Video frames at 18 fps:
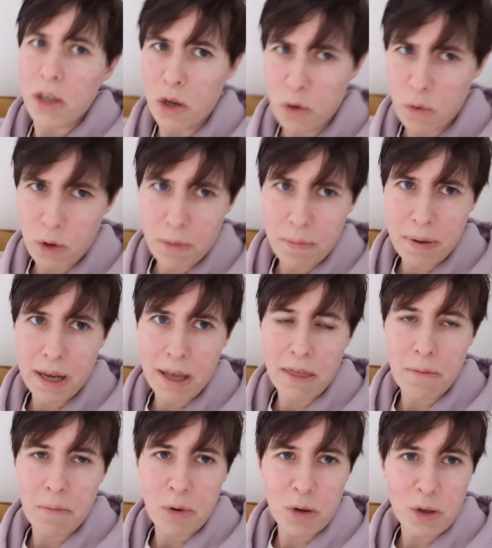You would
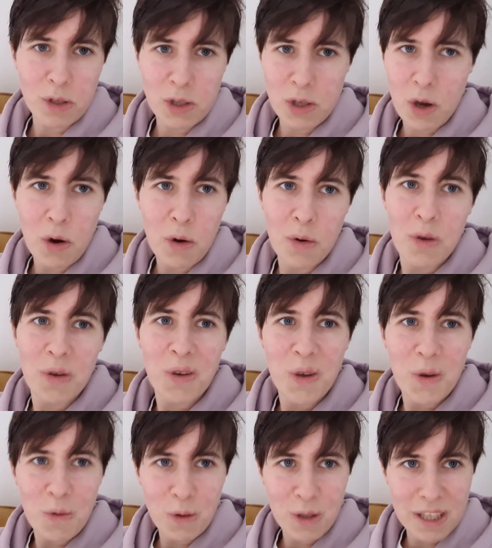pick the book, so
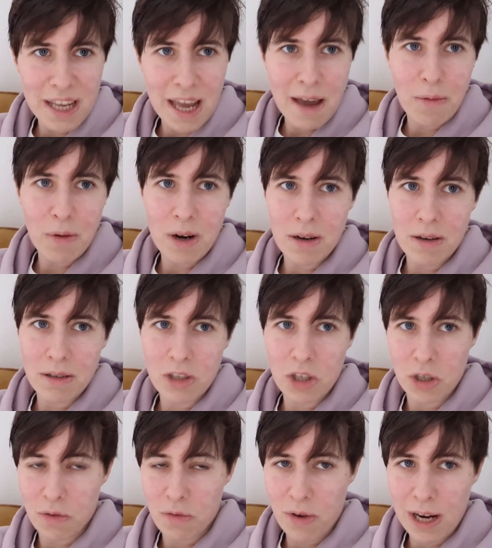you would say what I
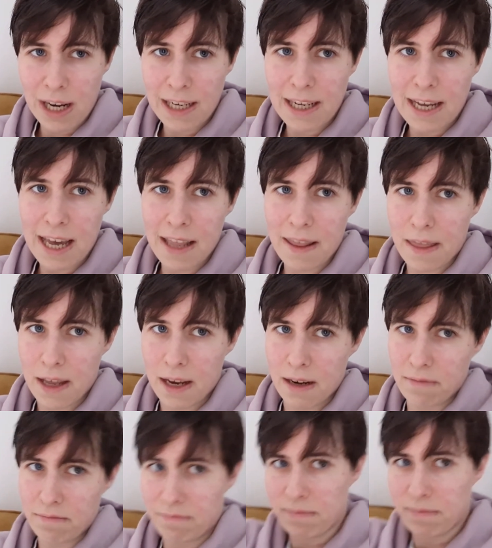should read and
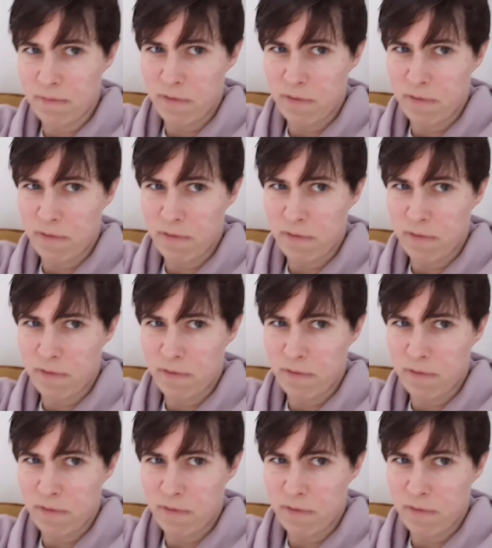then